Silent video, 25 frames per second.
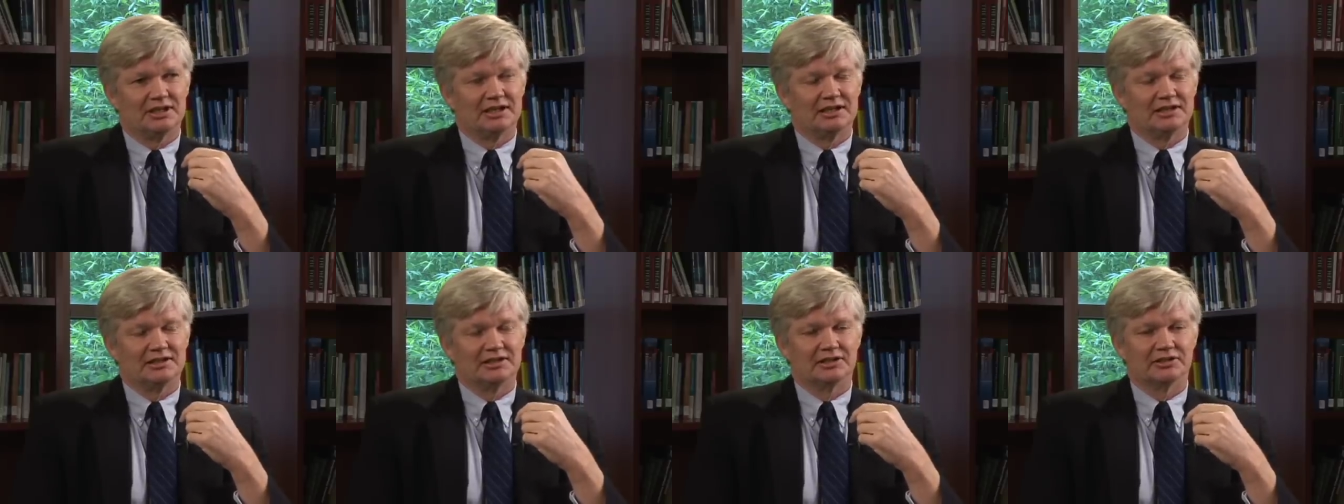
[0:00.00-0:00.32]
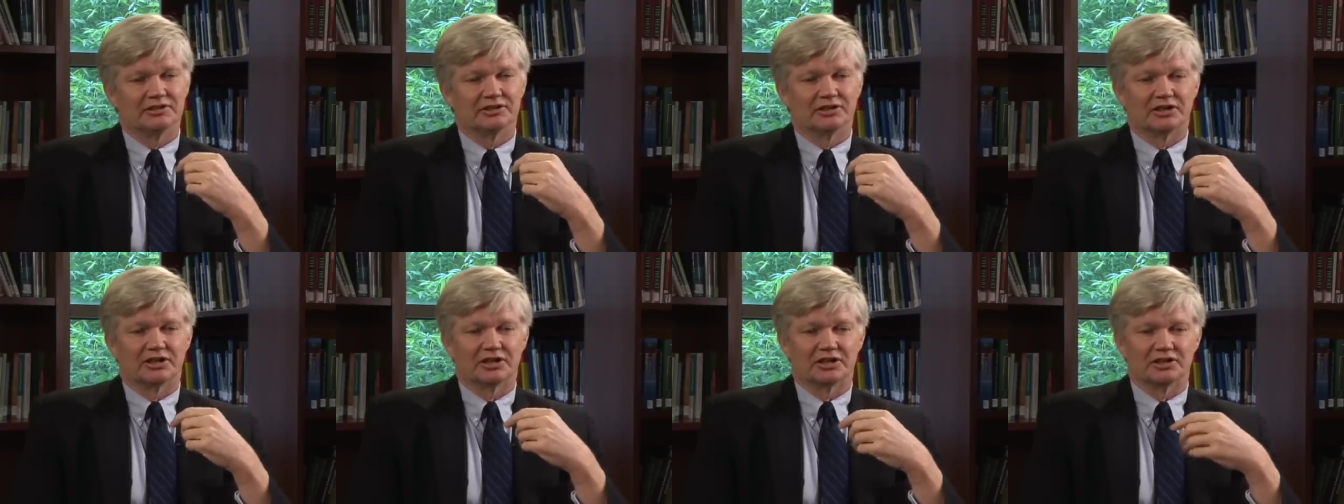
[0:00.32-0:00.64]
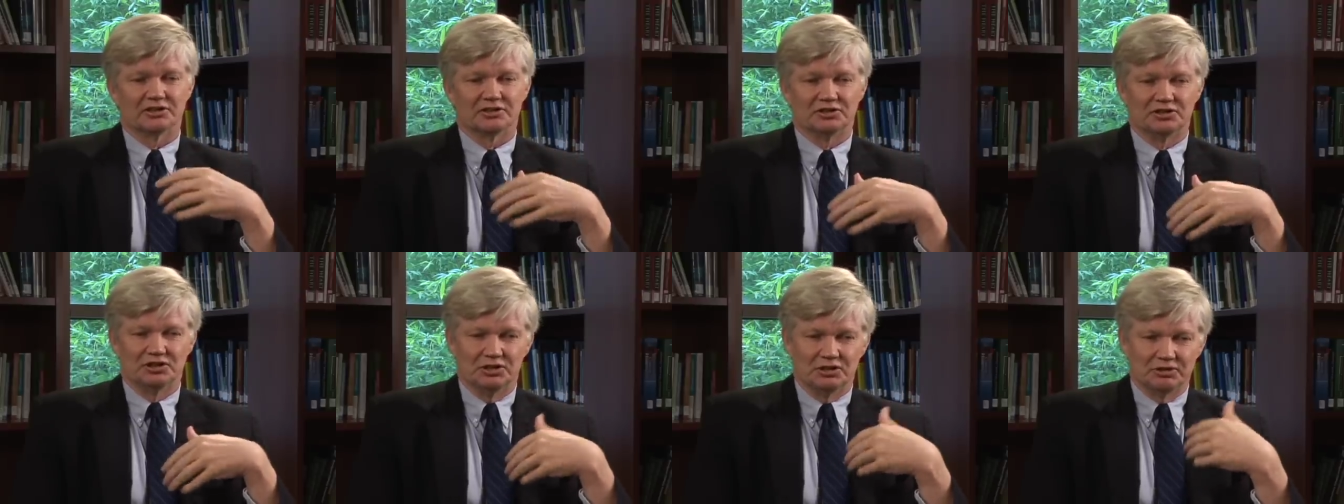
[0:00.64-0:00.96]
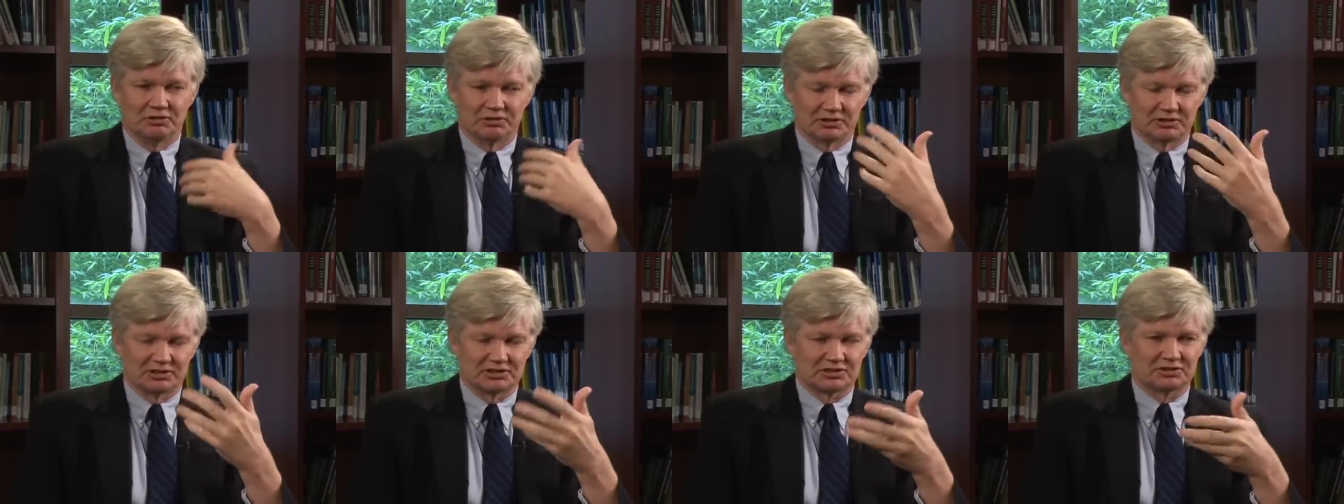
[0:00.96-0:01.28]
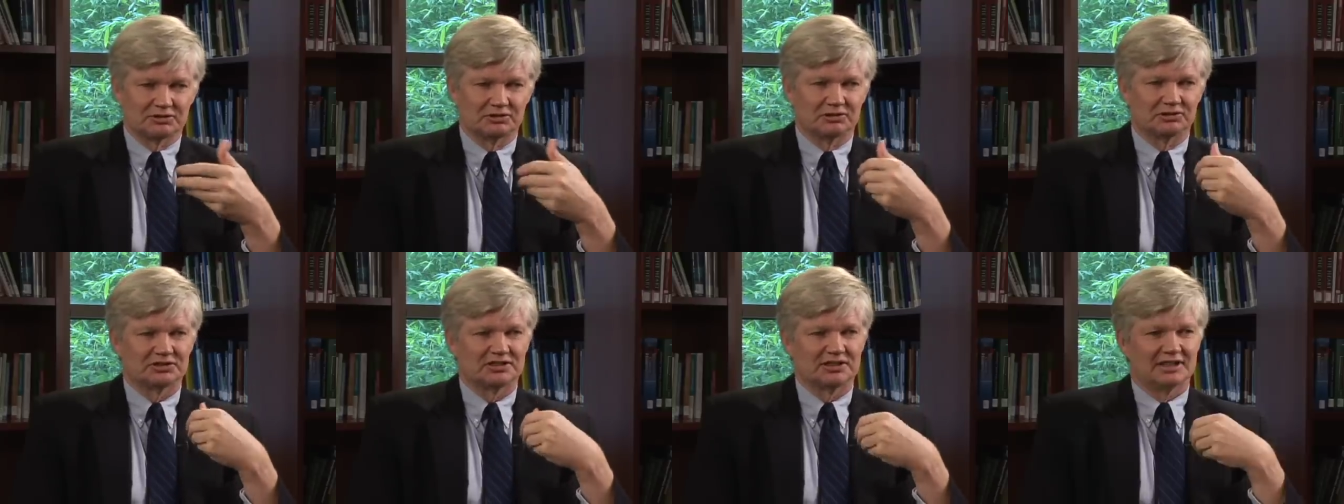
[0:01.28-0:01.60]
and there are newer
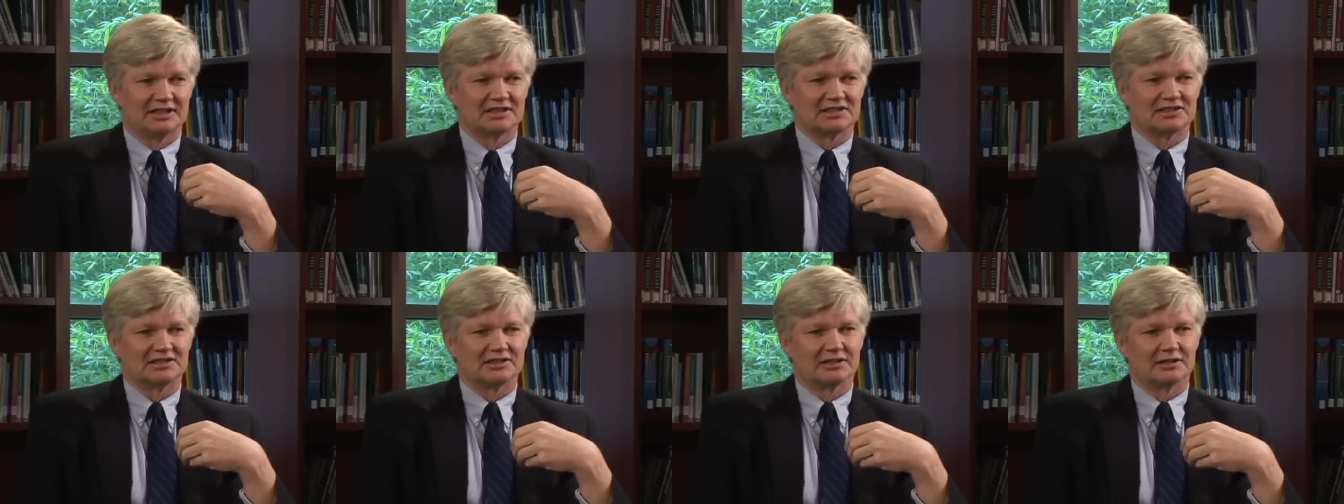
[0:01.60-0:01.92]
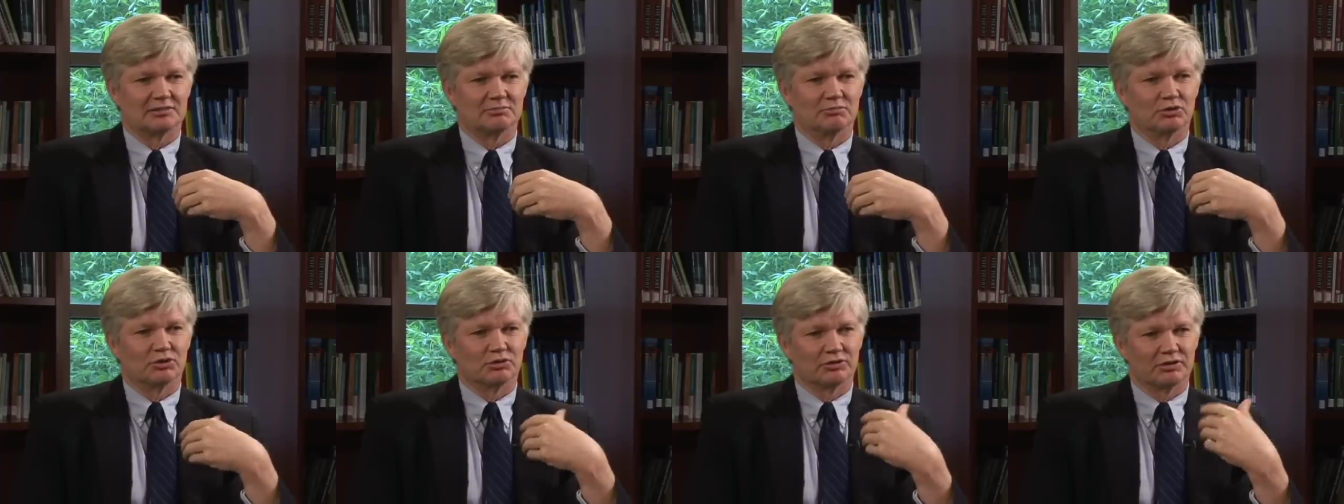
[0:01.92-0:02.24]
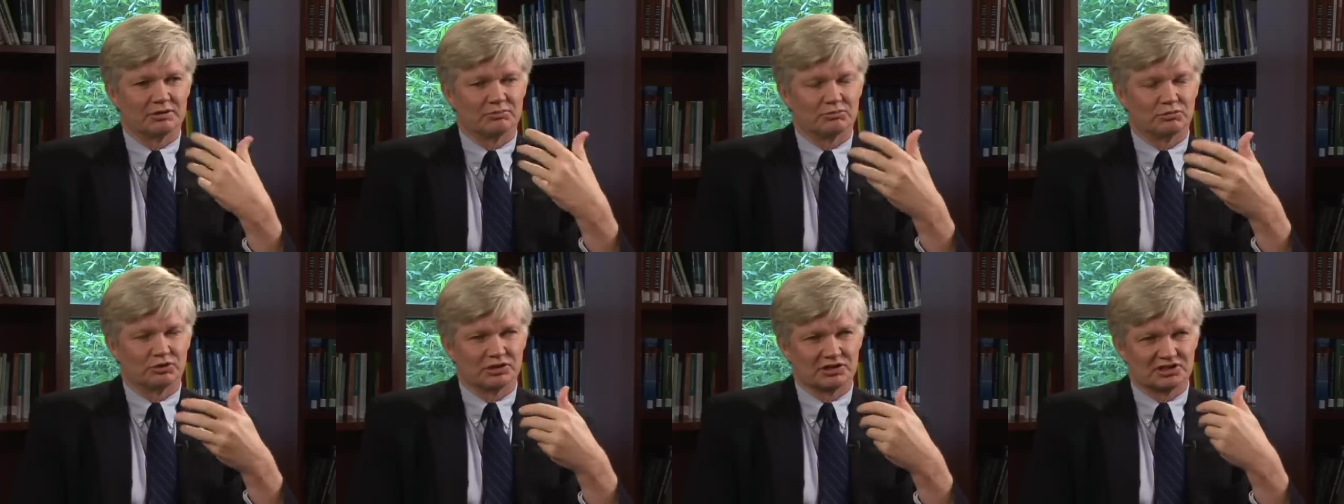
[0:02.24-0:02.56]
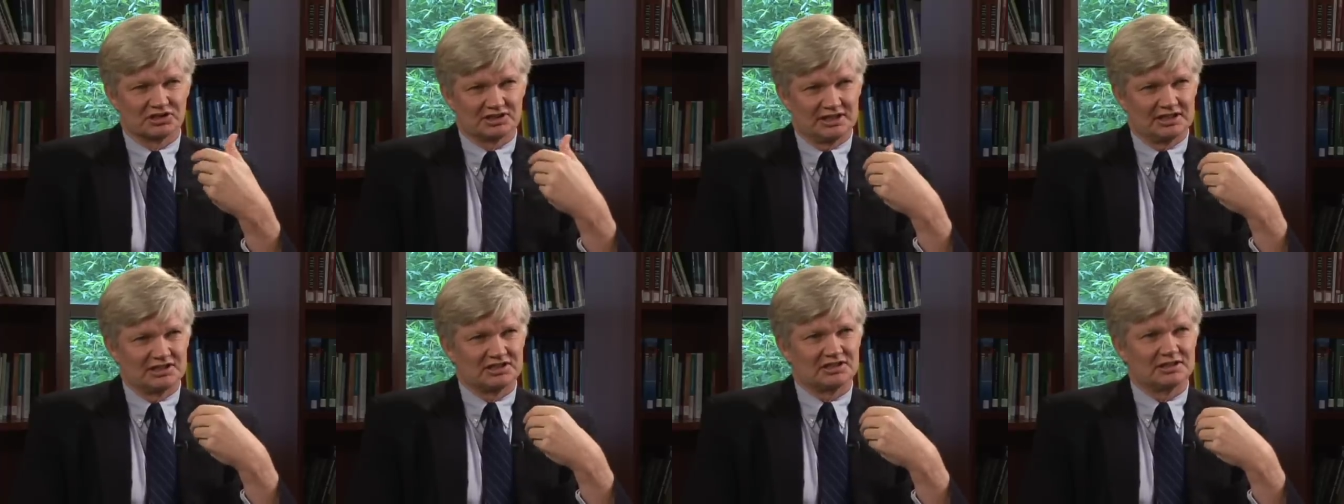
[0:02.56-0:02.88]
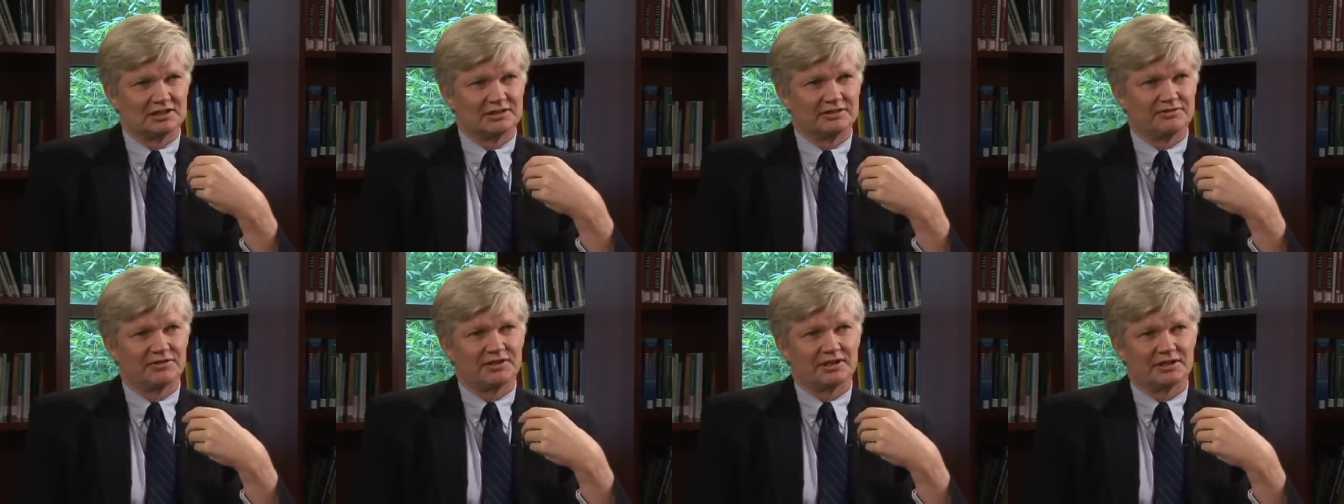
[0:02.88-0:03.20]
stool tests that are more and more
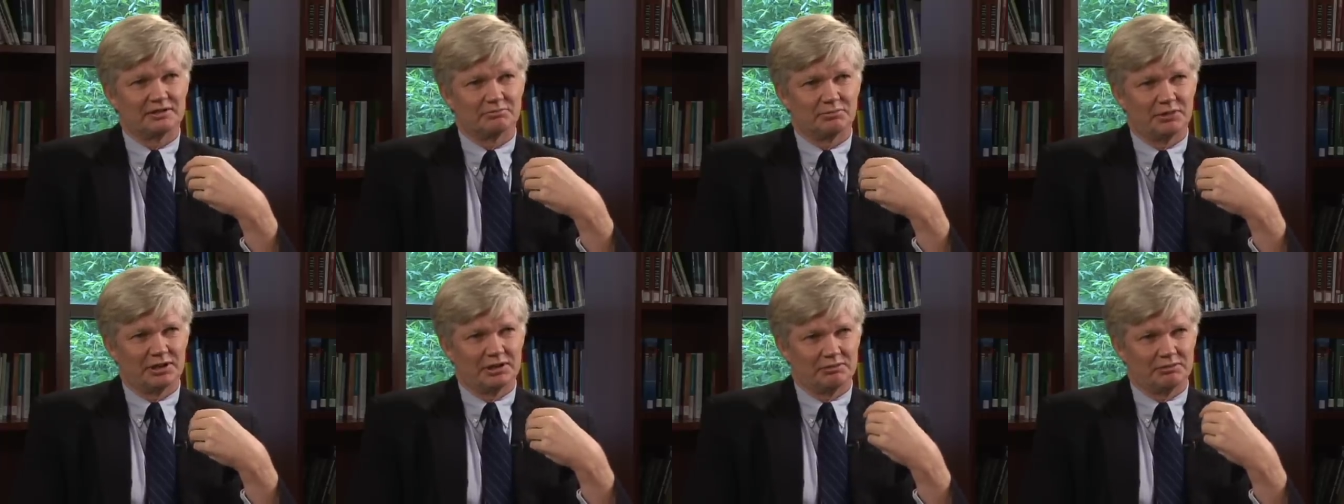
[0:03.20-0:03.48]
sensitive that,